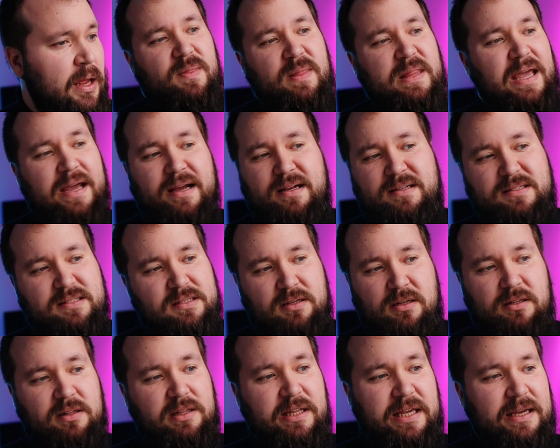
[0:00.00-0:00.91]

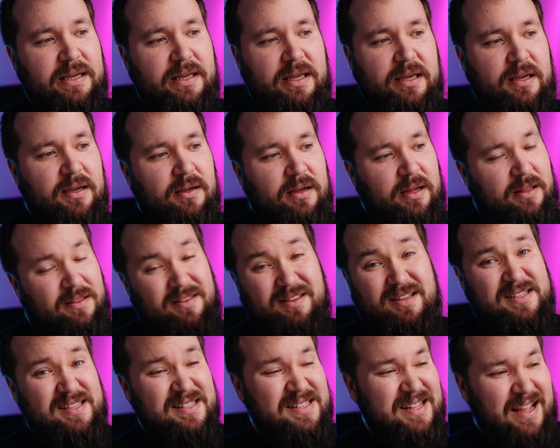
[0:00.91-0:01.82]
Next, linking, and
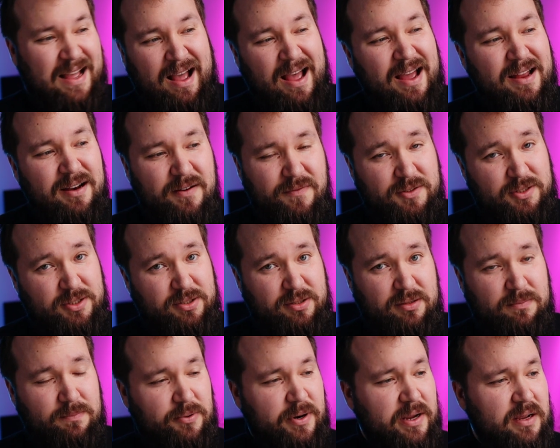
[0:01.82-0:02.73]
this is kind of a
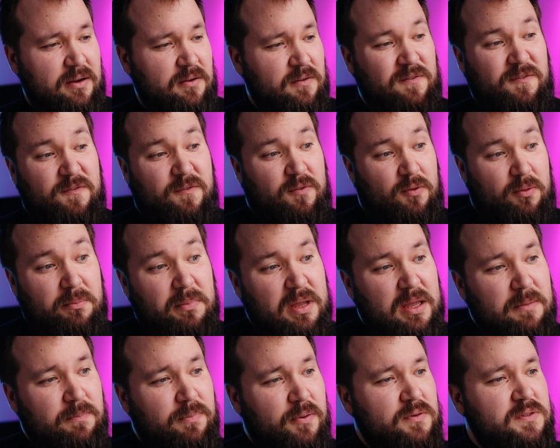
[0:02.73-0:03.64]
deal breaker for
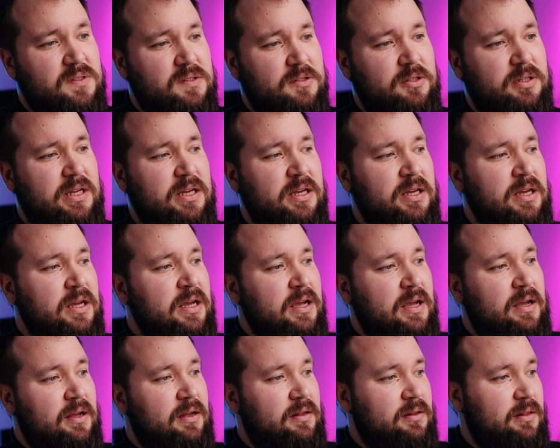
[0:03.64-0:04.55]
me personally,
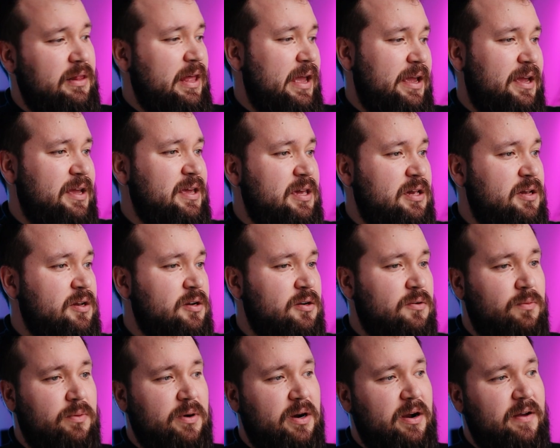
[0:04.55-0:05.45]
like
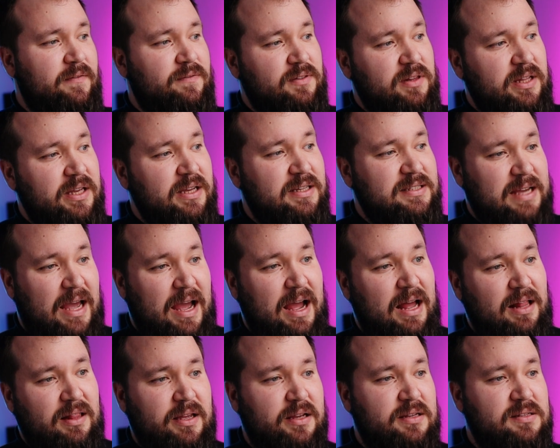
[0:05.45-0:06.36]
here where I've linked
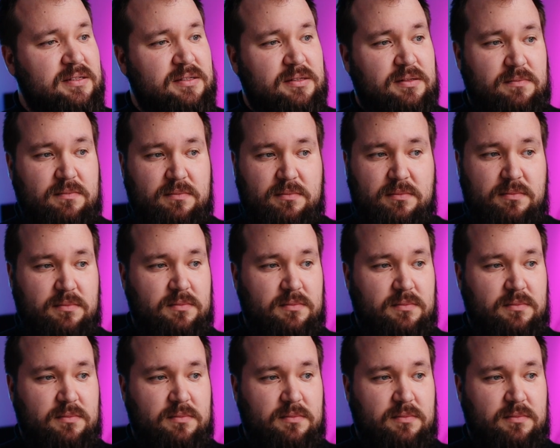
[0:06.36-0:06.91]
Alex